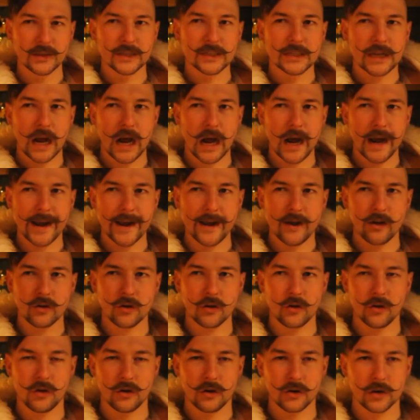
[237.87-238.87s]
This high
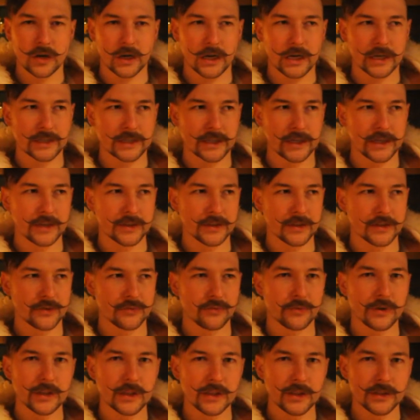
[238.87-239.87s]
alcohol content is
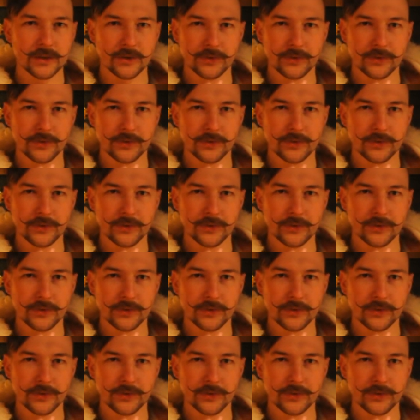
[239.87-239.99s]
really